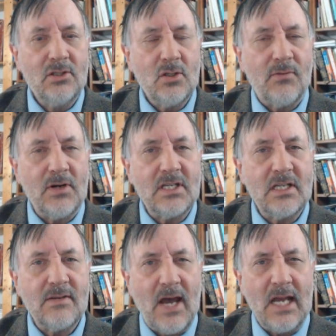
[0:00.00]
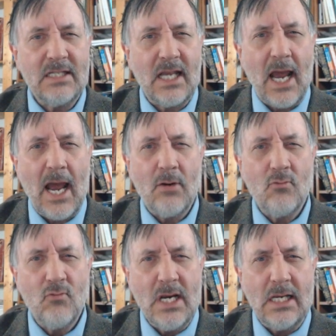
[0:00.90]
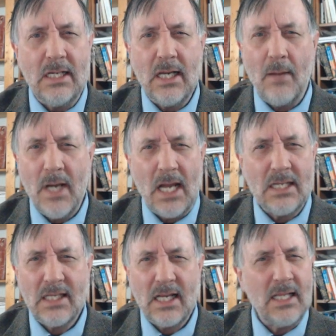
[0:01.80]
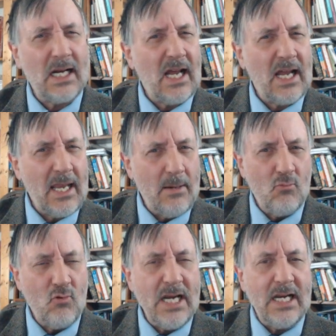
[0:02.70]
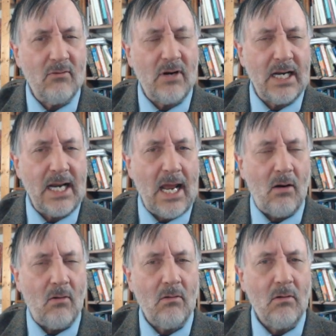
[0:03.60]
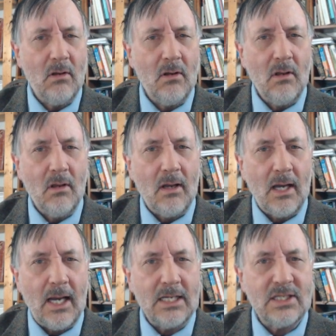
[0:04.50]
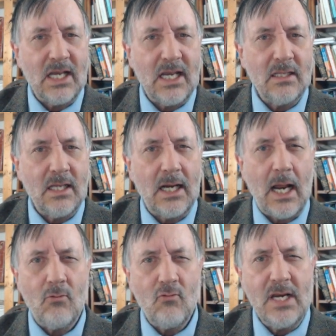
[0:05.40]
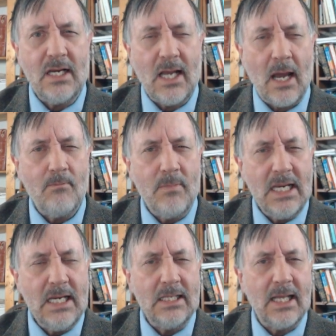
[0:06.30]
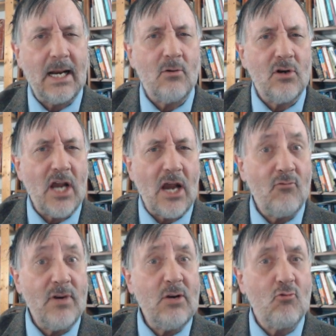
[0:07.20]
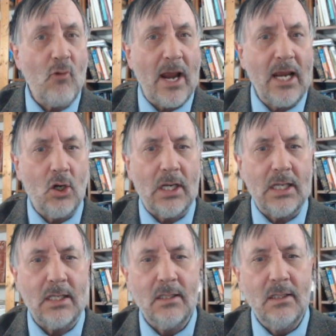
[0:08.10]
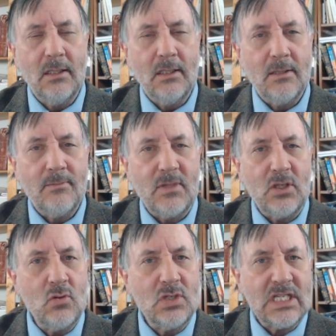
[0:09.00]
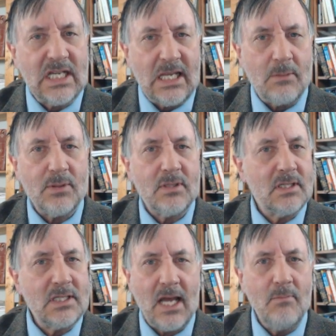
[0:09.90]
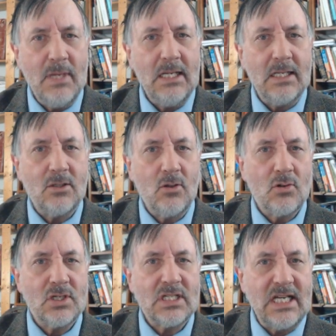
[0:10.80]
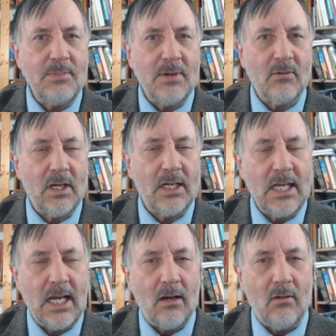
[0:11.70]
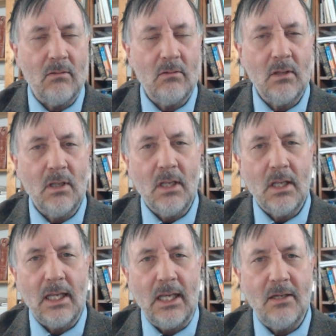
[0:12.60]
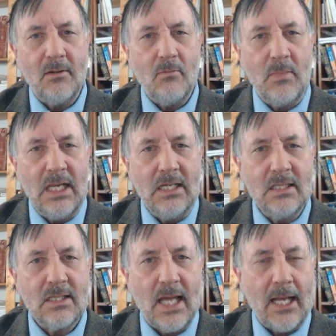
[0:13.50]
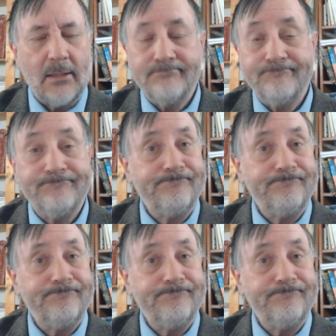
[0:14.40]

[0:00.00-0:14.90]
So, for instance, if I say I read, I'm not saying that I am reading right now. I say that I mean that I read regularly. You sleep does not mean that you're sleeping right now. It means that